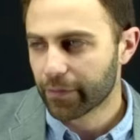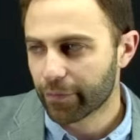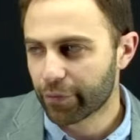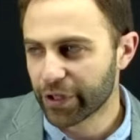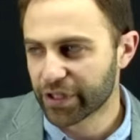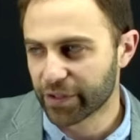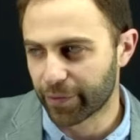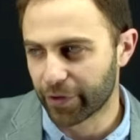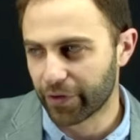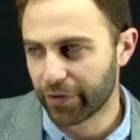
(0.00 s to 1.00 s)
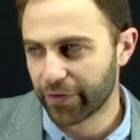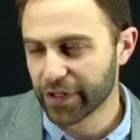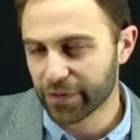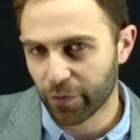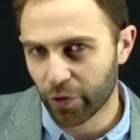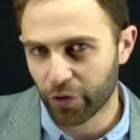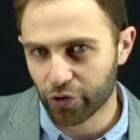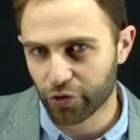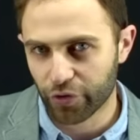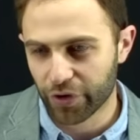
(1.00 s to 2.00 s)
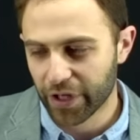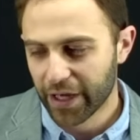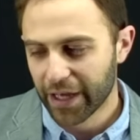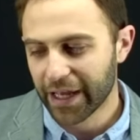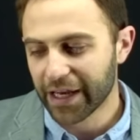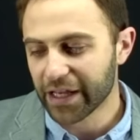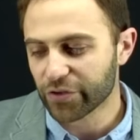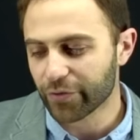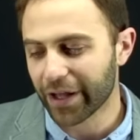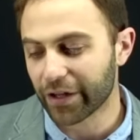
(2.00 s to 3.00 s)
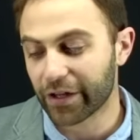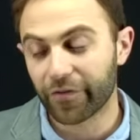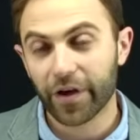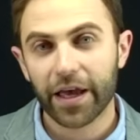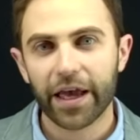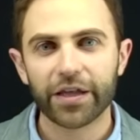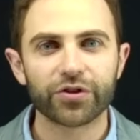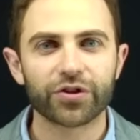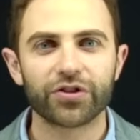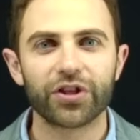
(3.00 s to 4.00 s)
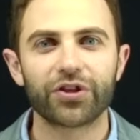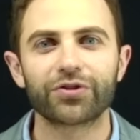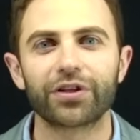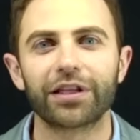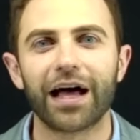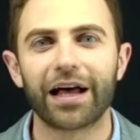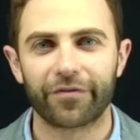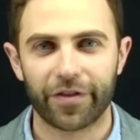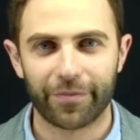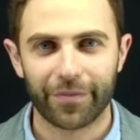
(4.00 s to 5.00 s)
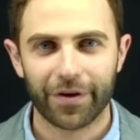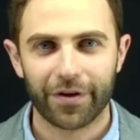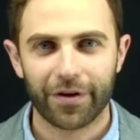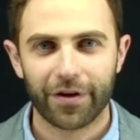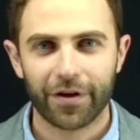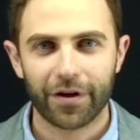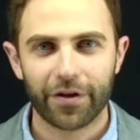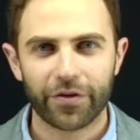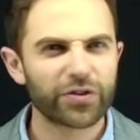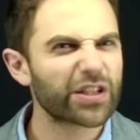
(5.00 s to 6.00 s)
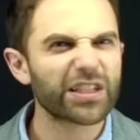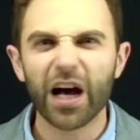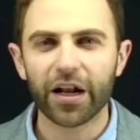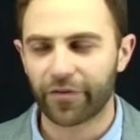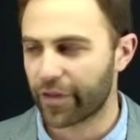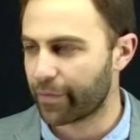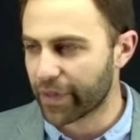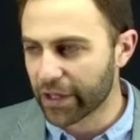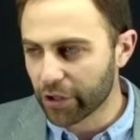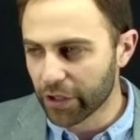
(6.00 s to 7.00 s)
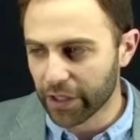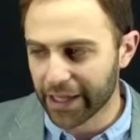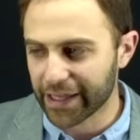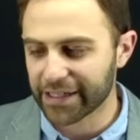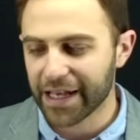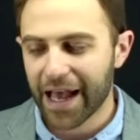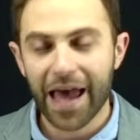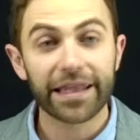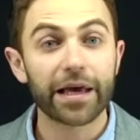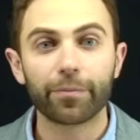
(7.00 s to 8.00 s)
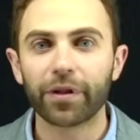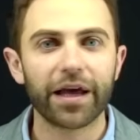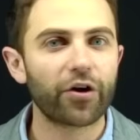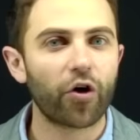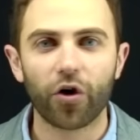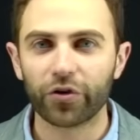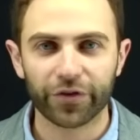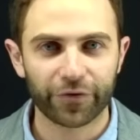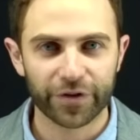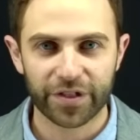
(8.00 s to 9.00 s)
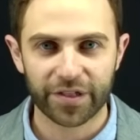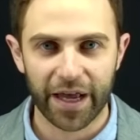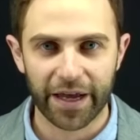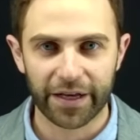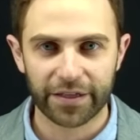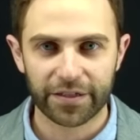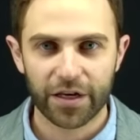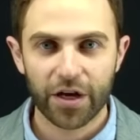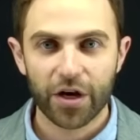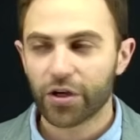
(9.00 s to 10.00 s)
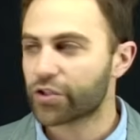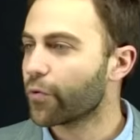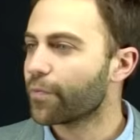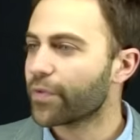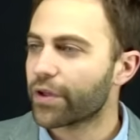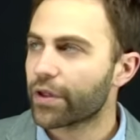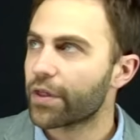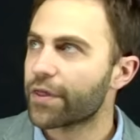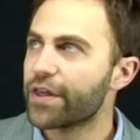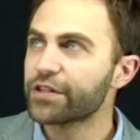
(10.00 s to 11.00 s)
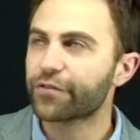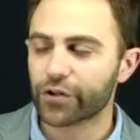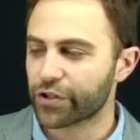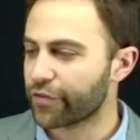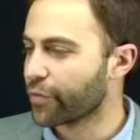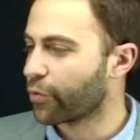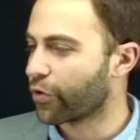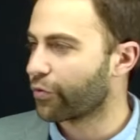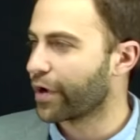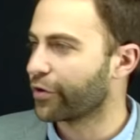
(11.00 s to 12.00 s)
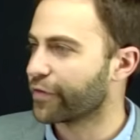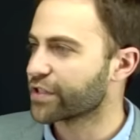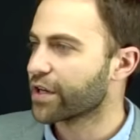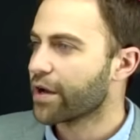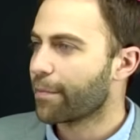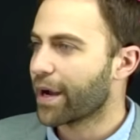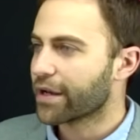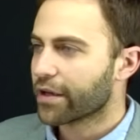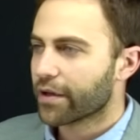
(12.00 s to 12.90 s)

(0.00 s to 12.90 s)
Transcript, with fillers: principle, this moral truth, it is relative, it's just that there's a lot of them. There's a ton of them. They look like this and they apply to all different societies. So this version of the moral relativist might